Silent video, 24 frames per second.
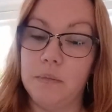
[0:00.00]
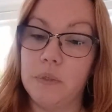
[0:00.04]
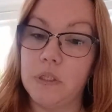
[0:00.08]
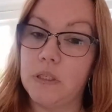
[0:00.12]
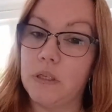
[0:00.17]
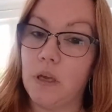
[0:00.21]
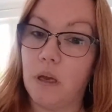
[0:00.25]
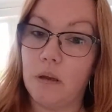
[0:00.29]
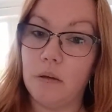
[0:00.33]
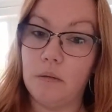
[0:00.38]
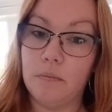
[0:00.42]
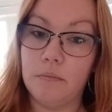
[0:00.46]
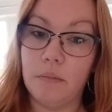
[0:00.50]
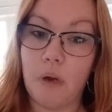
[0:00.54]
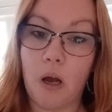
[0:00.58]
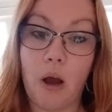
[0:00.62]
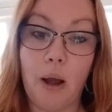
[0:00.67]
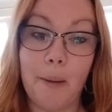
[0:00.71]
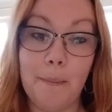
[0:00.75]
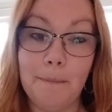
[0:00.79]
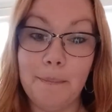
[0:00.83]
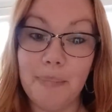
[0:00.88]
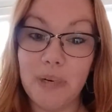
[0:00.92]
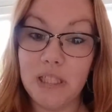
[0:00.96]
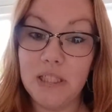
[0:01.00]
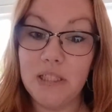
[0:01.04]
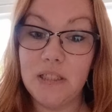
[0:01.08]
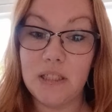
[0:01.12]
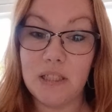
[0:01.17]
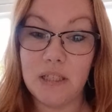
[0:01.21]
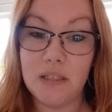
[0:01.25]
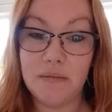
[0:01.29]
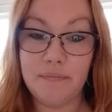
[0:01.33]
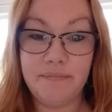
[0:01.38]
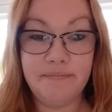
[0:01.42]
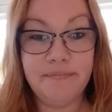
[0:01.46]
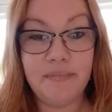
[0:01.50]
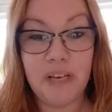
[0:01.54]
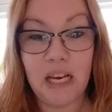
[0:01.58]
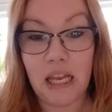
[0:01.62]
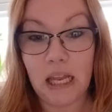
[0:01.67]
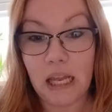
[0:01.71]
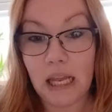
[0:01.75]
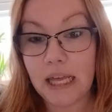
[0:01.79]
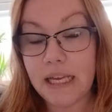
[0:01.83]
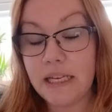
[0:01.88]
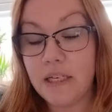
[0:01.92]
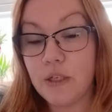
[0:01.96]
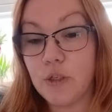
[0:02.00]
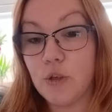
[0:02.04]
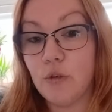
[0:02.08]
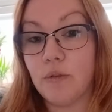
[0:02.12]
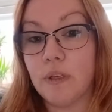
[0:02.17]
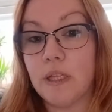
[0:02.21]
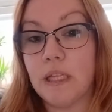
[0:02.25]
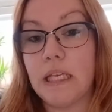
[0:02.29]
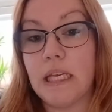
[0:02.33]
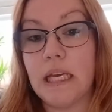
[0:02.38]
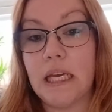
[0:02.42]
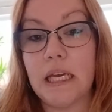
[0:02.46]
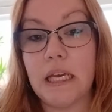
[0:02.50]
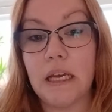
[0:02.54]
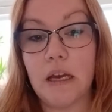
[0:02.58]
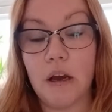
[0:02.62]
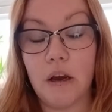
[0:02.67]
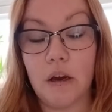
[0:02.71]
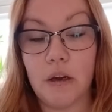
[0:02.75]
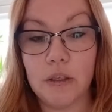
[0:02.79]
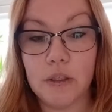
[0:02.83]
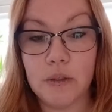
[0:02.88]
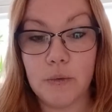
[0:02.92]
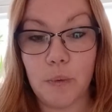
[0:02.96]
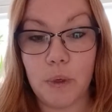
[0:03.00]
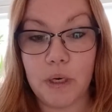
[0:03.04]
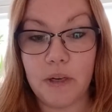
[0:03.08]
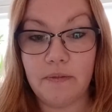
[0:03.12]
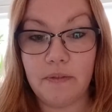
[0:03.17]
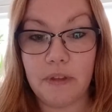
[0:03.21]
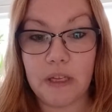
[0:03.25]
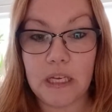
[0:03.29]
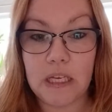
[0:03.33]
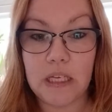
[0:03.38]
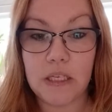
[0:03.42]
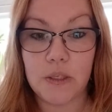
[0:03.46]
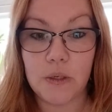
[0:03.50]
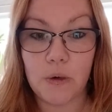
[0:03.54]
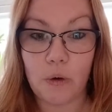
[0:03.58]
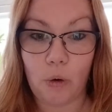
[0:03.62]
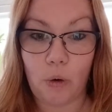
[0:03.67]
So I might later in the year cast one of these